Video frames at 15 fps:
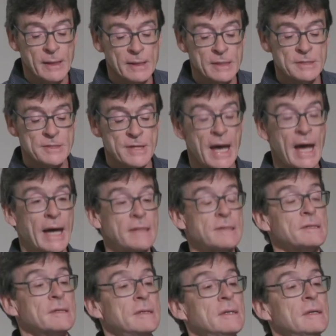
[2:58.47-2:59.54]
is
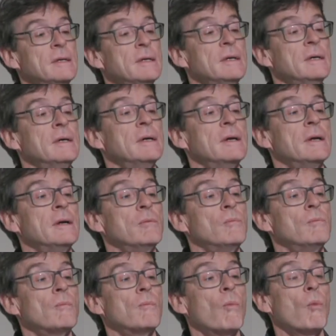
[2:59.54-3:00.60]
that
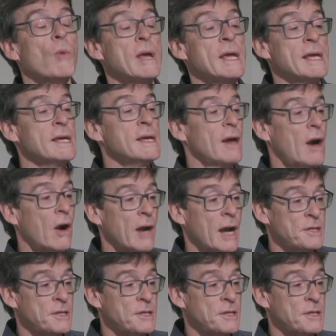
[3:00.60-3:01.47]
we are